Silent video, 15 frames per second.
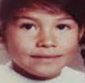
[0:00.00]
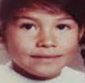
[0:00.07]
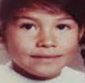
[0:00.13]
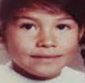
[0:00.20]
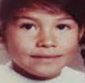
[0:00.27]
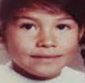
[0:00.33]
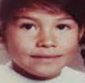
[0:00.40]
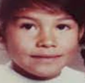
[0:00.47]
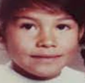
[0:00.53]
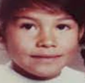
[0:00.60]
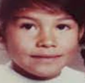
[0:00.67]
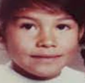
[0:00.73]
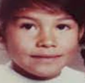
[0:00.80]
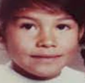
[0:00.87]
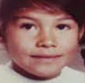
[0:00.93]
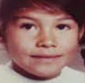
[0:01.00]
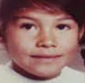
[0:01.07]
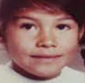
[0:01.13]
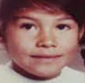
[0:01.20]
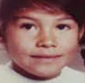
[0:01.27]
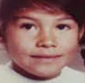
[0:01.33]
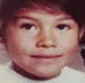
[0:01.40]

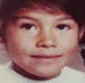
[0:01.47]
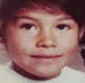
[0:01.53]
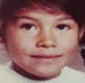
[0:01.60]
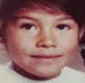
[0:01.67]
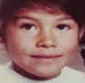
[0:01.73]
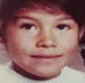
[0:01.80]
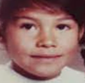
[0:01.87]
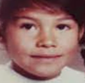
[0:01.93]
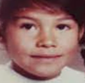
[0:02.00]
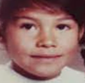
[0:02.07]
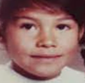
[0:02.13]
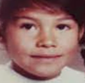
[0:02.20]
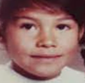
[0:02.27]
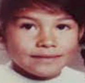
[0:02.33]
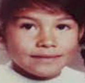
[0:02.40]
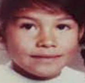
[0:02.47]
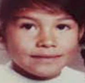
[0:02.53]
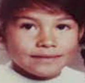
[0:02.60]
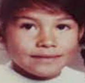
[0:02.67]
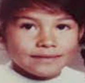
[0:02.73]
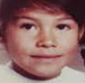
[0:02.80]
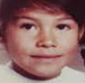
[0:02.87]

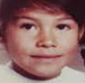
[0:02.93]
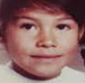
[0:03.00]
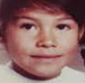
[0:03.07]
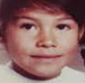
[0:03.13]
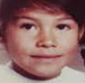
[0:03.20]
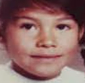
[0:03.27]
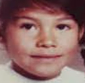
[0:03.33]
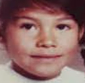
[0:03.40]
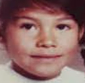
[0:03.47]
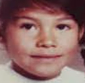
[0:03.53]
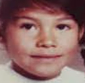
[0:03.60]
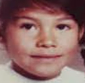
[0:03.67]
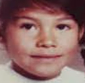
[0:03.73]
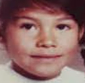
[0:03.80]
[no speech]